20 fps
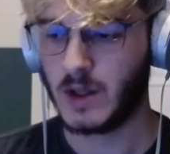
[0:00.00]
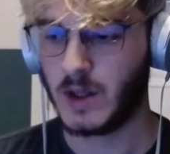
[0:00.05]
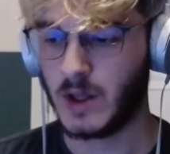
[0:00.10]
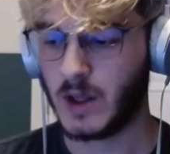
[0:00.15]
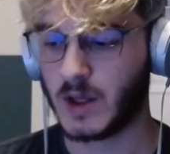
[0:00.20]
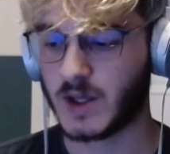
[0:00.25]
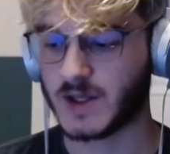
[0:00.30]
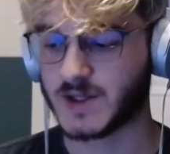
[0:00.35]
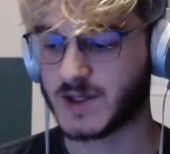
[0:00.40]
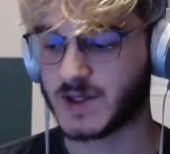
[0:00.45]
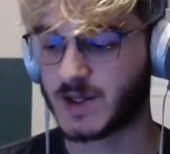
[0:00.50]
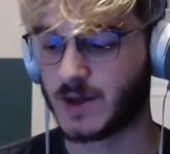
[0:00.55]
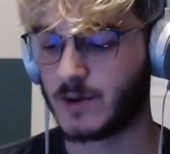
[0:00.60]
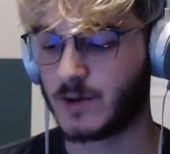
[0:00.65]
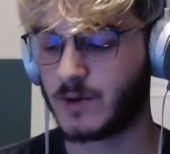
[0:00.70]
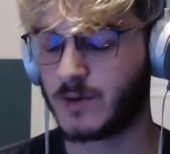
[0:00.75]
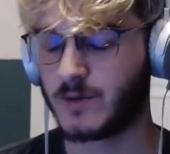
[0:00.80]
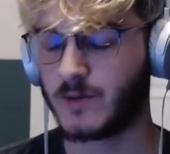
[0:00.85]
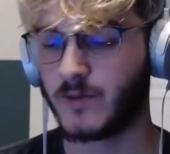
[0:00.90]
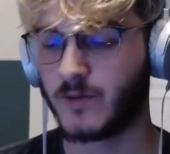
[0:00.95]
Yeah.
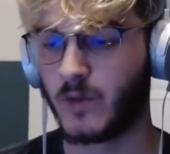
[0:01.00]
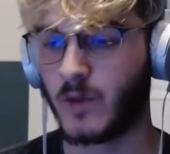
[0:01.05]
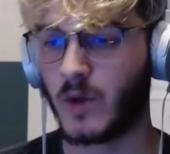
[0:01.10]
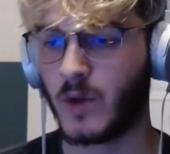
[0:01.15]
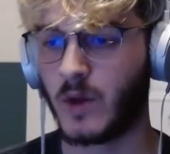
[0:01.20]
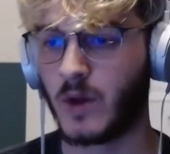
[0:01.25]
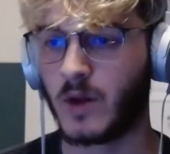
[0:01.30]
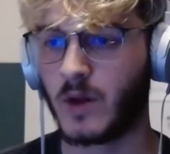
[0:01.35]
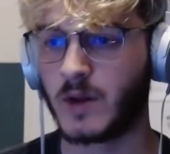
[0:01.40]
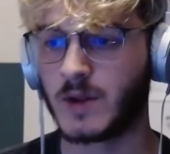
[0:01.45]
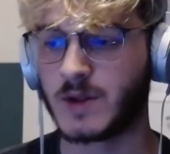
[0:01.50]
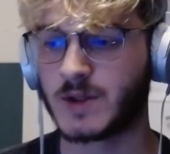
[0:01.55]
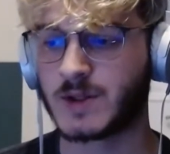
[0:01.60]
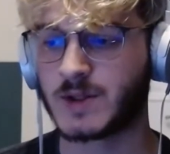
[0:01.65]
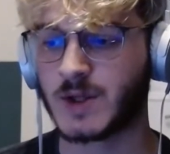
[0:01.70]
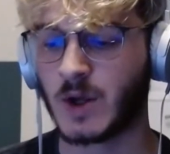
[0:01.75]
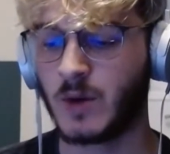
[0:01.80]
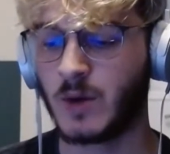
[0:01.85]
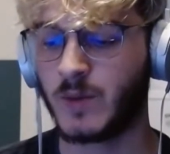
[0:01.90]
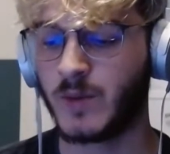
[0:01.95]
So
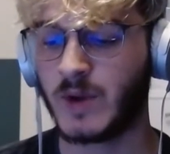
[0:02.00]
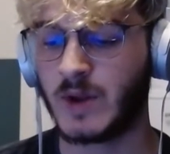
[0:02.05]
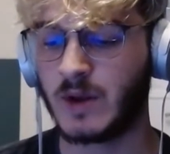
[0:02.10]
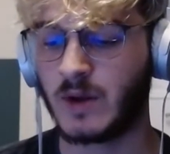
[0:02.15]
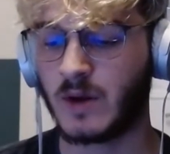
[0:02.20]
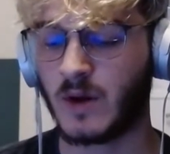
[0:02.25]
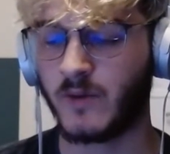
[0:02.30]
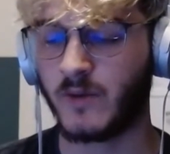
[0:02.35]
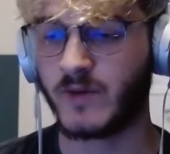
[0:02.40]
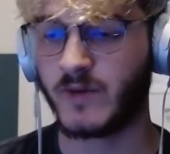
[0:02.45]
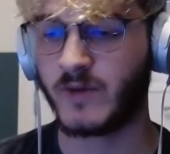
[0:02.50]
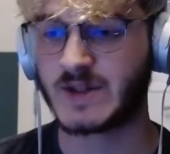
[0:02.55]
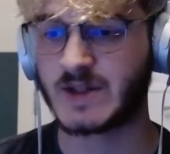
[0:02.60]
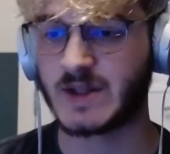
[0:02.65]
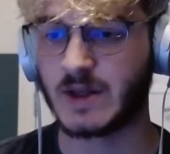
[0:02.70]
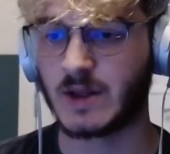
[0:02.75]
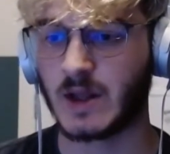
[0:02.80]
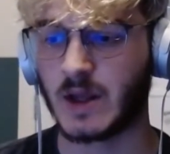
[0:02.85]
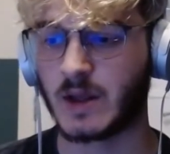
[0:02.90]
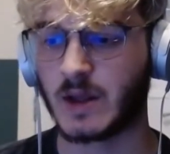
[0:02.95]
Topi,
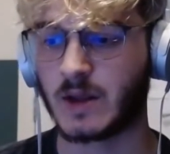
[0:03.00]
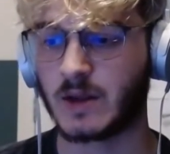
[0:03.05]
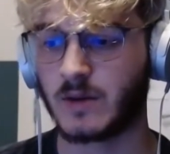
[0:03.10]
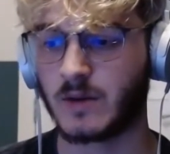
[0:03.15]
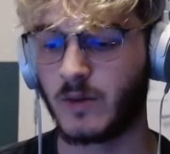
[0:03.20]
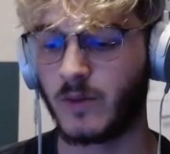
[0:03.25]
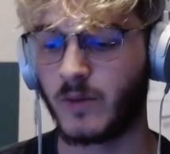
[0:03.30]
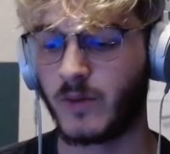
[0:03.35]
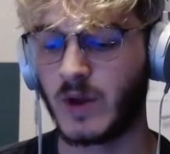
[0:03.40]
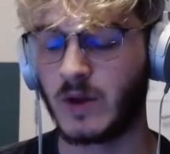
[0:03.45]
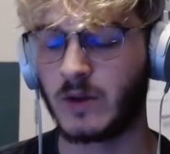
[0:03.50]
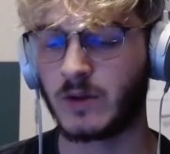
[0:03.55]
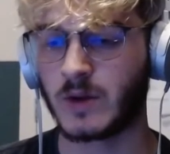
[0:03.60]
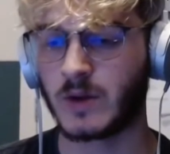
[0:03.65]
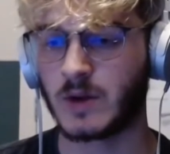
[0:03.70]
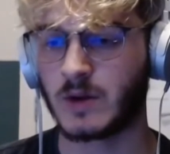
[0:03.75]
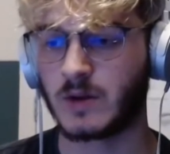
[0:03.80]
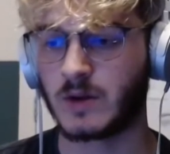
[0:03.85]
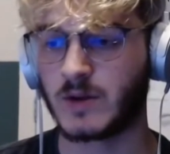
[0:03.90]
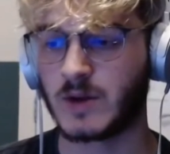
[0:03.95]
obviously, like being
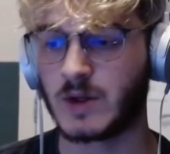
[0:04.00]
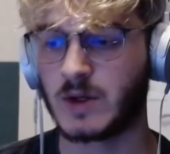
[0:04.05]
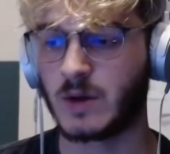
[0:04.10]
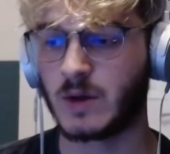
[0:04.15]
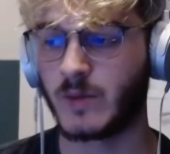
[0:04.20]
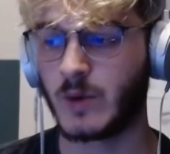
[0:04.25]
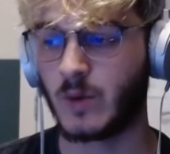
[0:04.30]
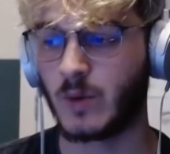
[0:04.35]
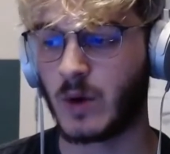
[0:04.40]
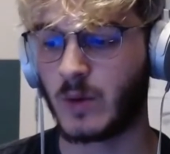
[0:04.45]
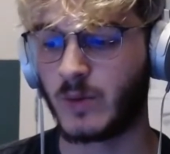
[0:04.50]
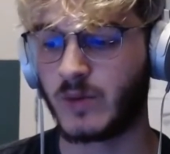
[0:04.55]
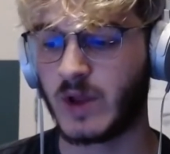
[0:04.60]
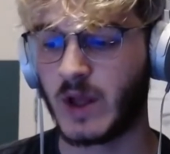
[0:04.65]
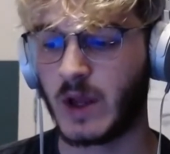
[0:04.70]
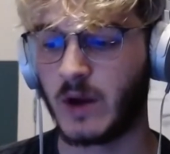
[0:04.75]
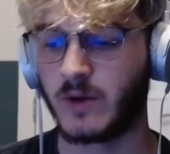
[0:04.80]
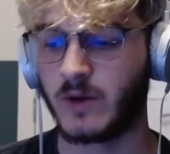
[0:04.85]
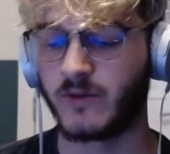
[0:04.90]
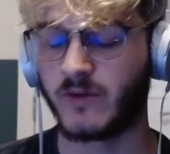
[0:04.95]
the number one
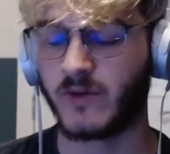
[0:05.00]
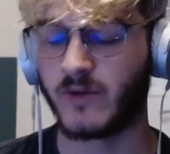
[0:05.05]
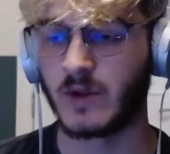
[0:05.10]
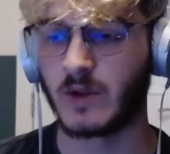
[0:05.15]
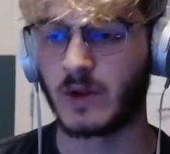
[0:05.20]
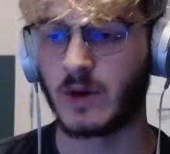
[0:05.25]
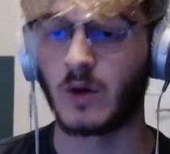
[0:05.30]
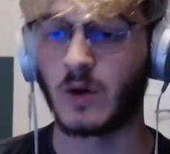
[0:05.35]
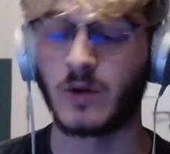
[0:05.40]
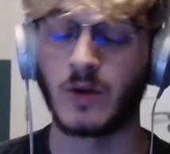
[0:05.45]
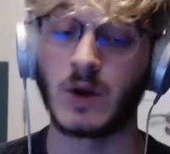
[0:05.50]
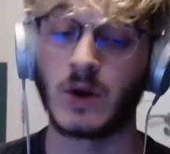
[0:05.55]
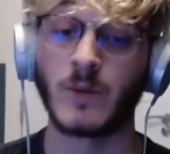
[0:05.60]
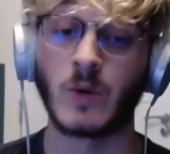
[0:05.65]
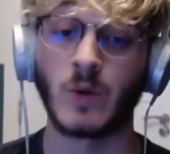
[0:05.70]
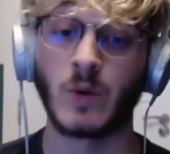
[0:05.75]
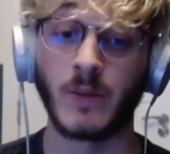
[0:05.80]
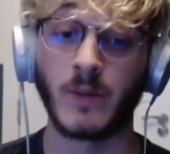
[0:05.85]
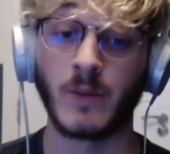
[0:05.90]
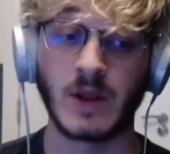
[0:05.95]
player in Finland, or the
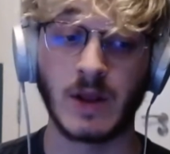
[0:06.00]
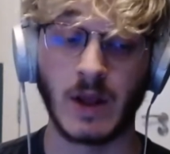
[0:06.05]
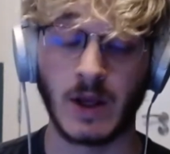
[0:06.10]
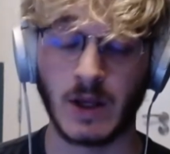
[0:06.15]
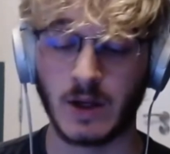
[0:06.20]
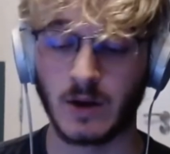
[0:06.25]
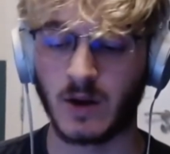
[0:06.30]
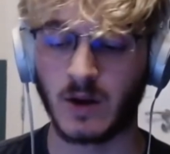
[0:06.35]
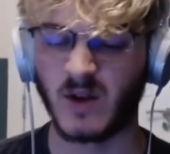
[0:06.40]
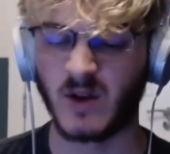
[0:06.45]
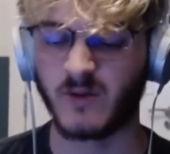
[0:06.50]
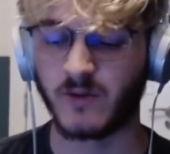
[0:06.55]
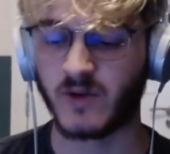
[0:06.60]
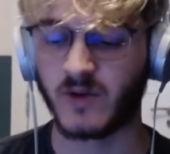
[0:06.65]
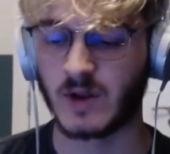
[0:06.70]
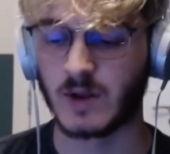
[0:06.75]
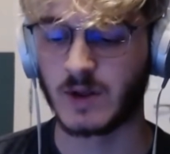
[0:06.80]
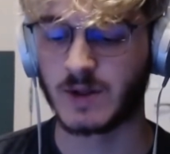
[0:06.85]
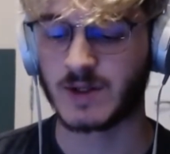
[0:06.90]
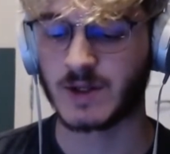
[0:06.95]
number one mid laner in
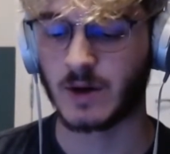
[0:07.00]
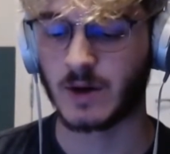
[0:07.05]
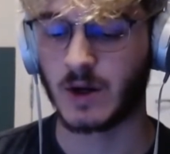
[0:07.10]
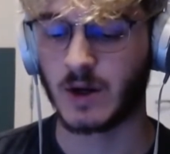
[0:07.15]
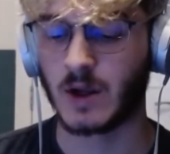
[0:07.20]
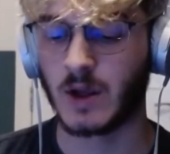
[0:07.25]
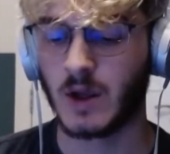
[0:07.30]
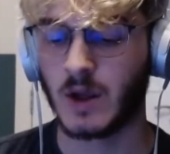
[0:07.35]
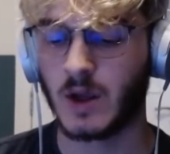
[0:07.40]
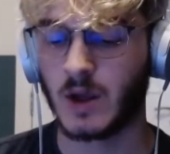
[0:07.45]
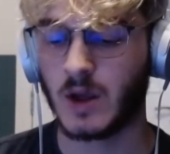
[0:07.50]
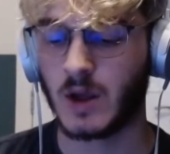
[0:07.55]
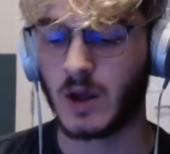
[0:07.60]
Finland, sorry.